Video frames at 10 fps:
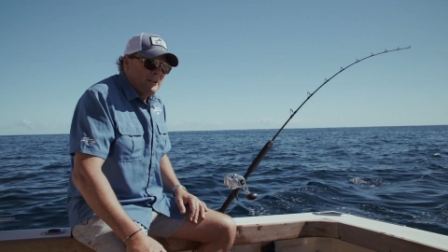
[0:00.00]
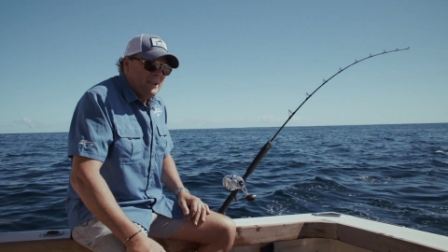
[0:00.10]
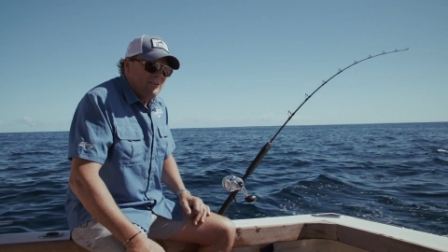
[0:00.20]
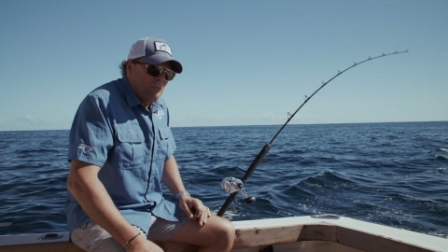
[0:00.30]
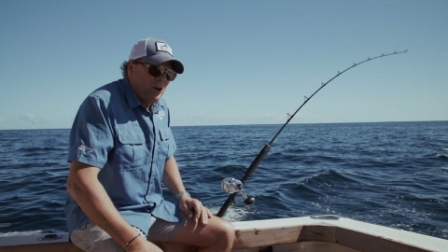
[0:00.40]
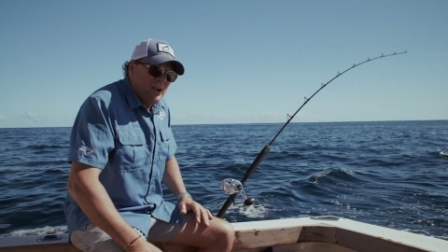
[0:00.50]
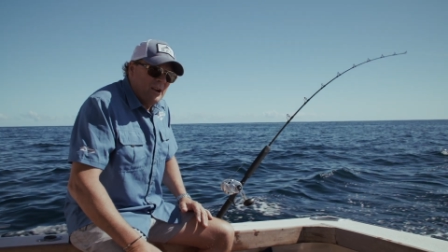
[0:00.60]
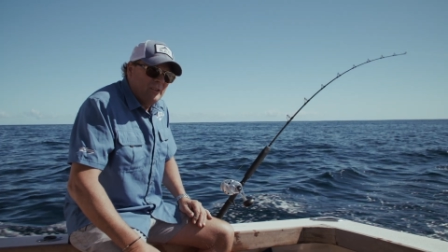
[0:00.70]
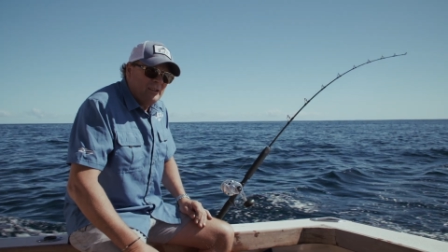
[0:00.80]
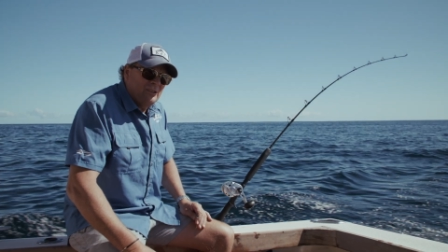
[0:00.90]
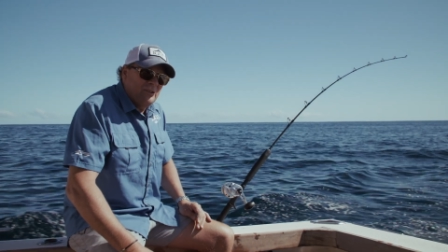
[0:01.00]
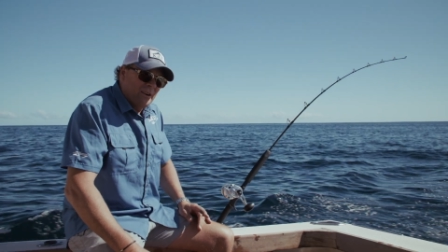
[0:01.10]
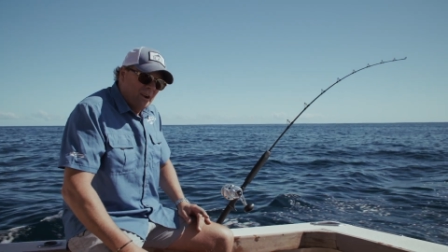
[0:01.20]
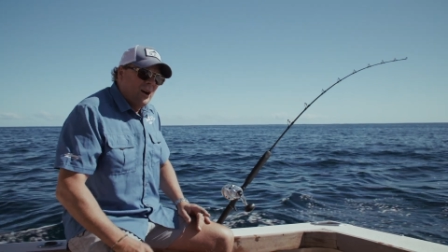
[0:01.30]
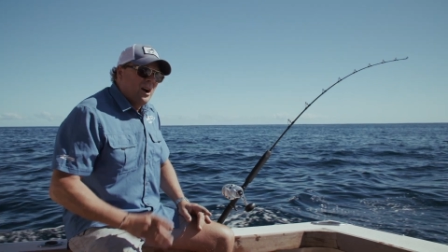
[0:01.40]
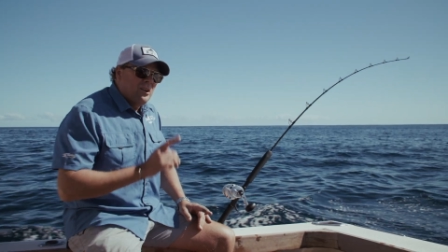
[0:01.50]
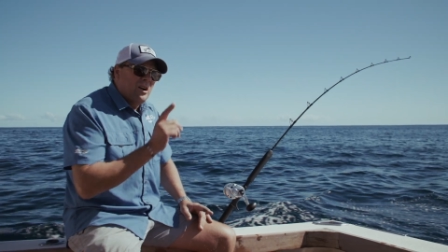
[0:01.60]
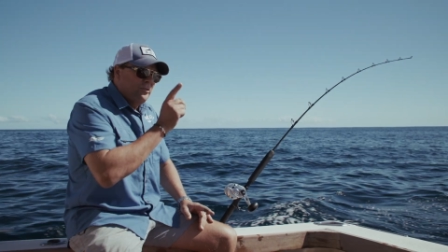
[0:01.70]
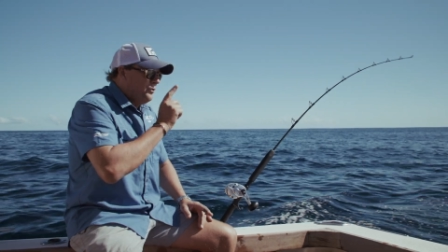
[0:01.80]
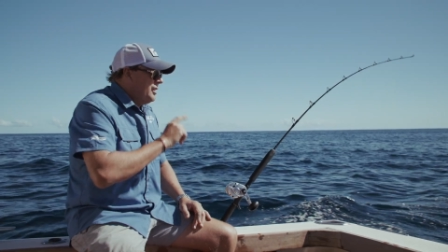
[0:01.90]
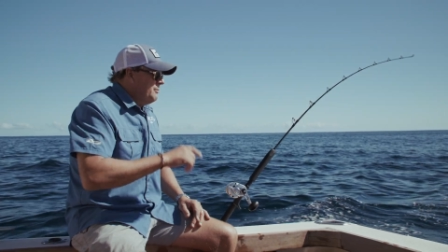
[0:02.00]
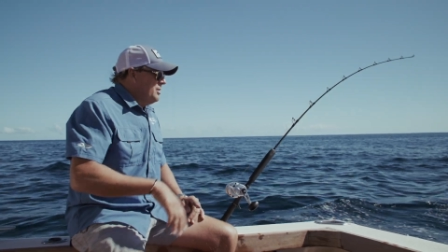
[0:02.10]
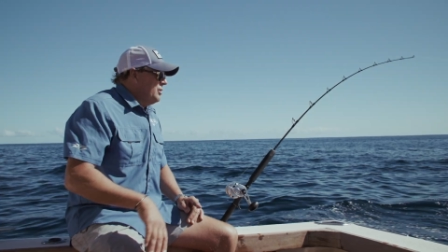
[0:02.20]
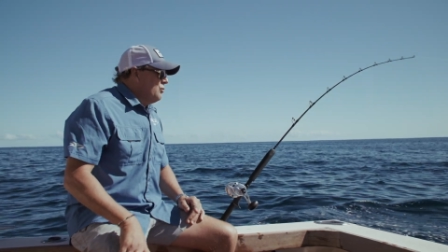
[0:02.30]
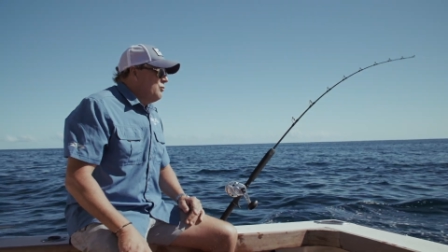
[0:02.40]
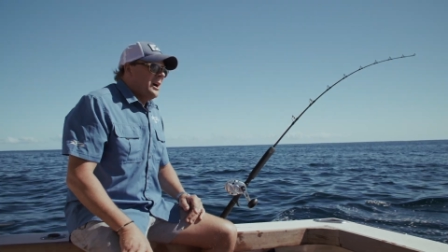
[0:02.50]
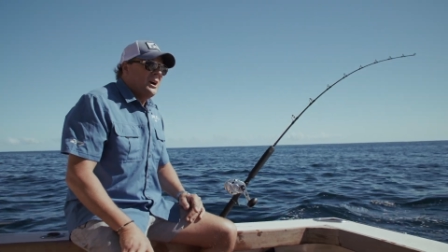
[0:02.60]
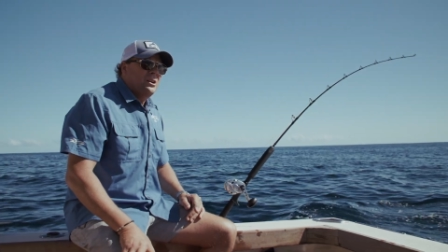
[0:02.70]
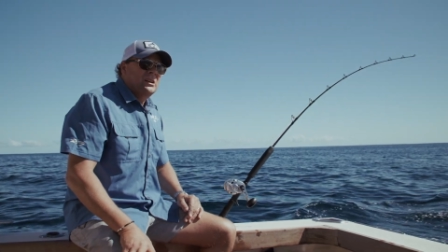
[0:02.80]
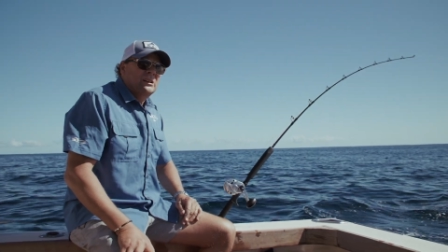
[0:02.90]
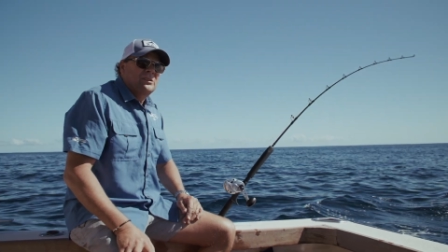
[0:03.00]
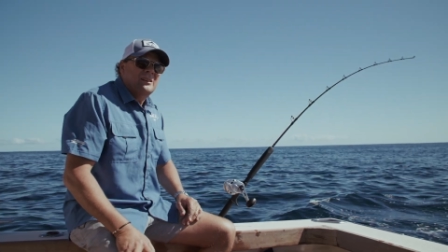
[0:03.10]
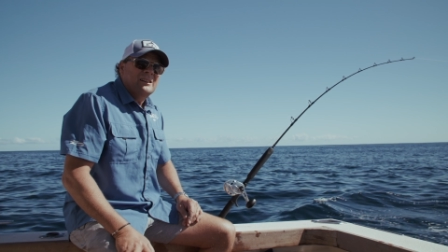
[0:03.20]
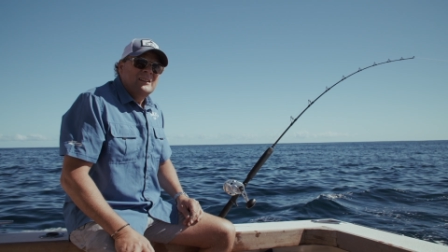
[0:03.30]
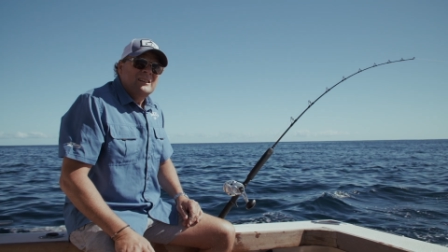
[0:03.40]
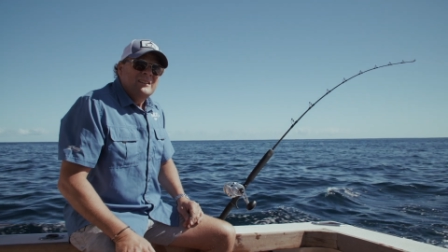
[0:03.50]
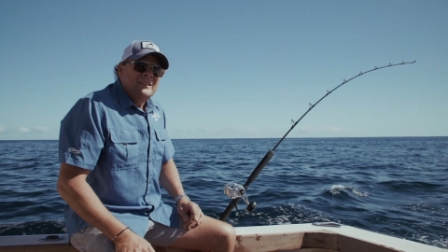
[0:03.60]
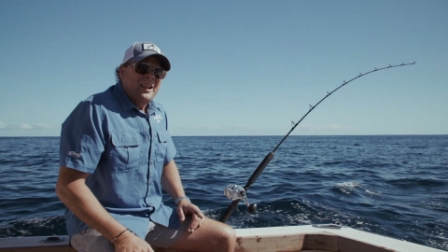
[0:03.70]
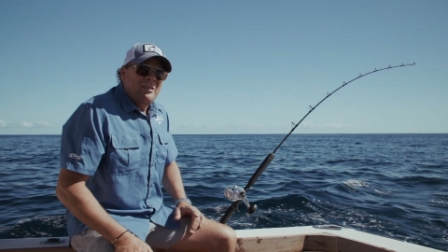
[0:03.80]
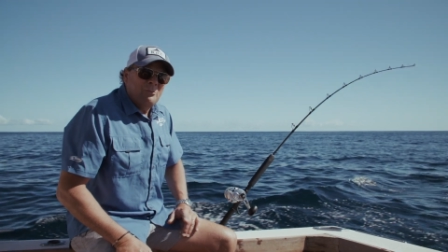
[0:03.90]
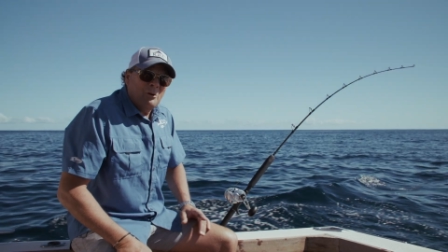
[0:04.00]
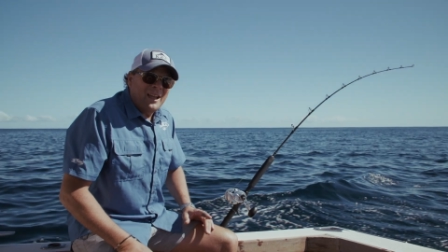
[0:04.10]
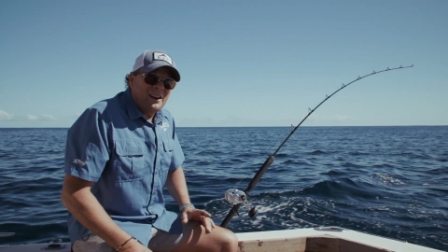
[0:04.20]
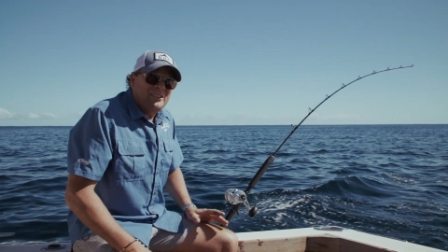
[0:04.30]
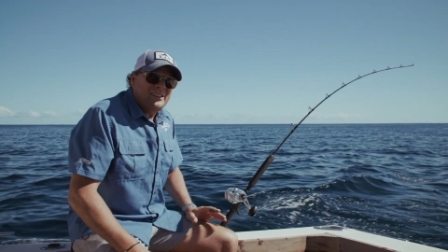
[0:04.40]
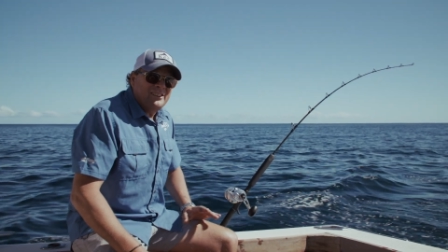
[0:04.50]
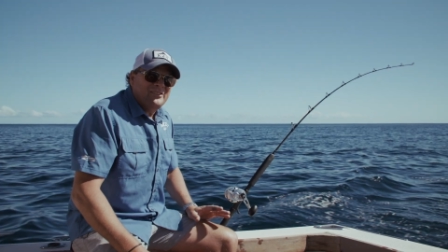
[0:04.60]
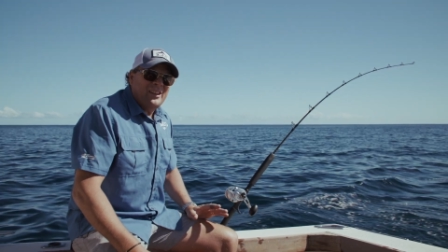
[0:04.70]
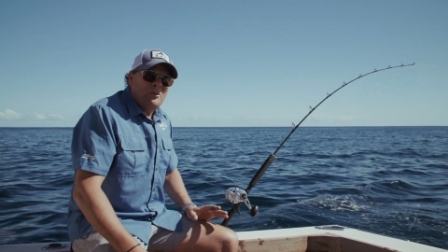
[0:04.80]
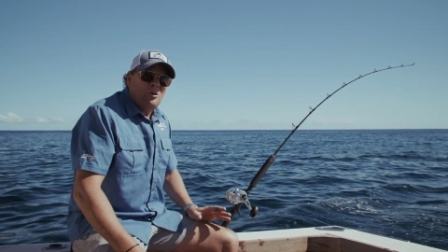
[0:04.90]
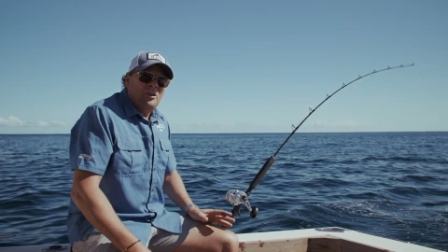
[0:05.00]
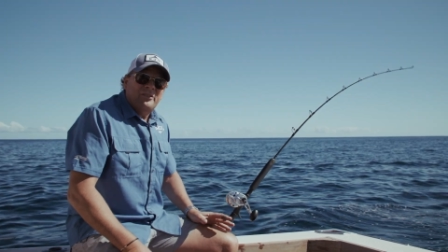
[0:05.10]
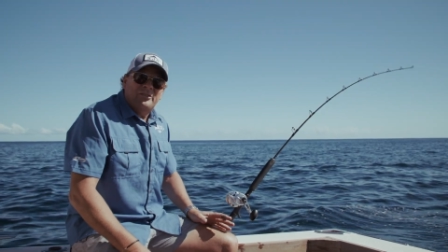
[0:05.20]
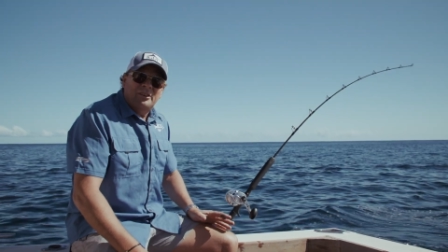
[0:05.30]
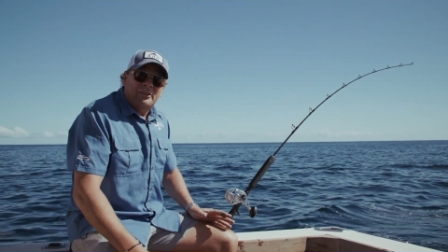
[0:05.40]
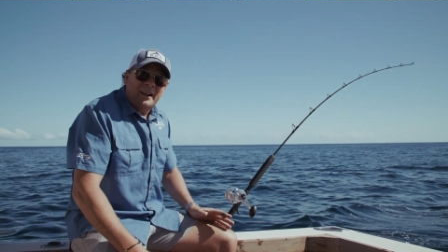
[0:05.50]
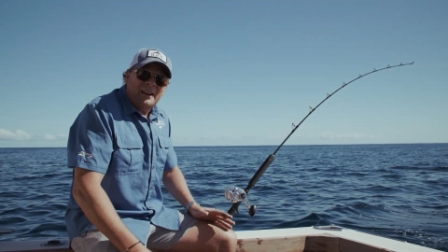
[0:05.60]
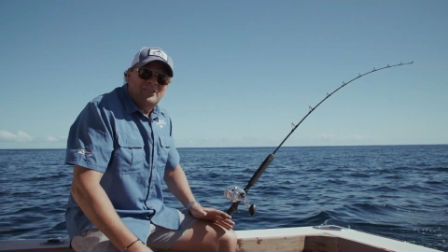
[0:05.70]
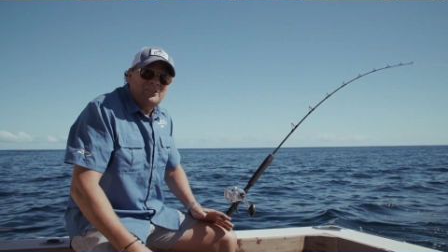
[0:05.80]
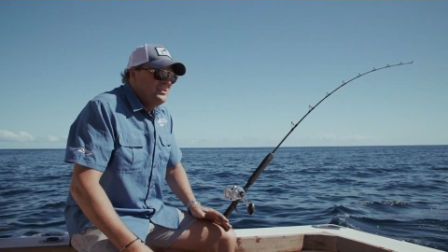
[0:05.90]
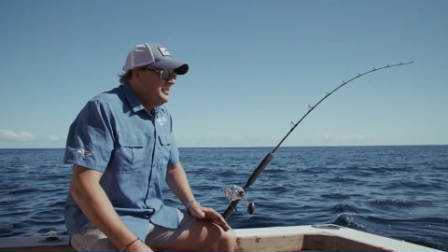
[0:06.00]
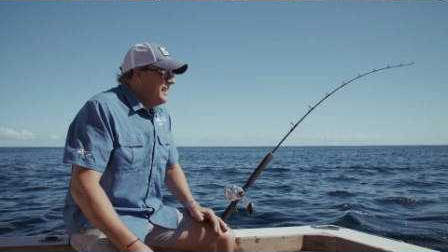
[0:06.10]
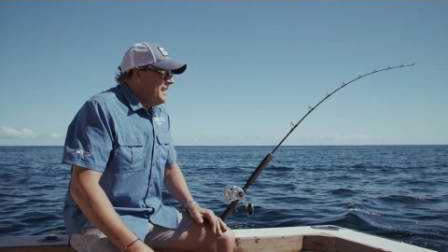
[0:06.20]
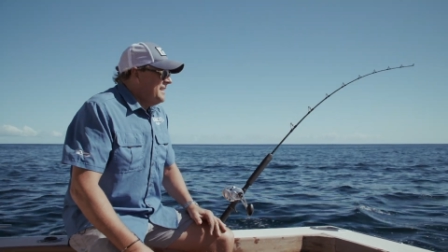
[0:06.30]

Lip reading: of years working on this lure and going, I know this is going to be a good wahoo lure, the reality is they're words, they're not actions. And